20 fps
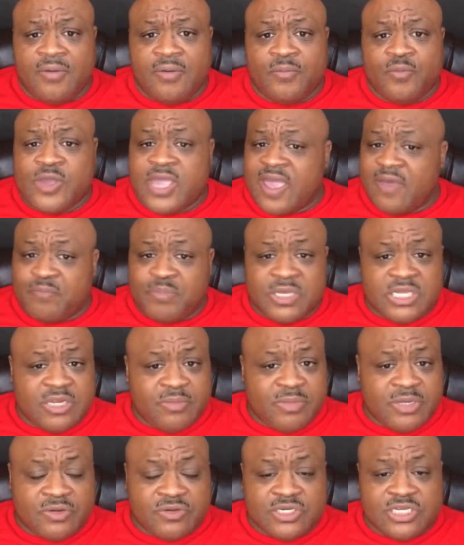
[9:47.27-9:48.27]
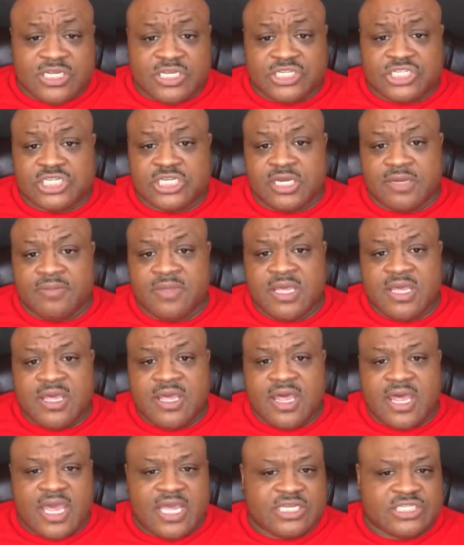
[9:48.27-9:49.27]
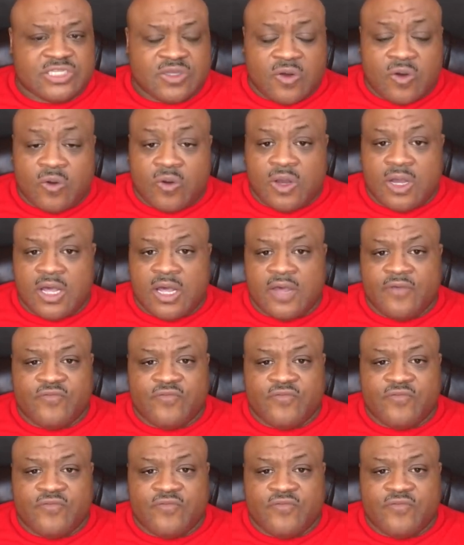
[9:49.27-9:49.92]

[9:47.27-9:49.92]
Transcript: we have Peterbilt dealership. And so